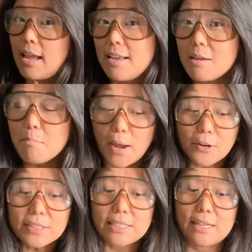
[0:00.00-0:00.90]
In
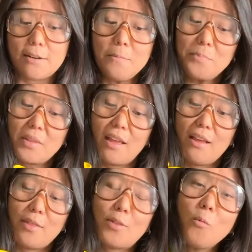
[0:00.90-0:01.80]
comparison,
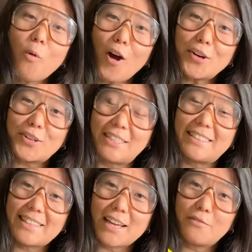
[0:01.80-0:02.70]
the water
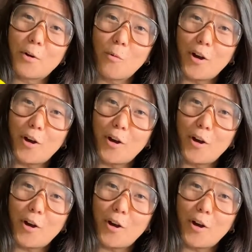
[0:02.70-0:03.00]
inside of our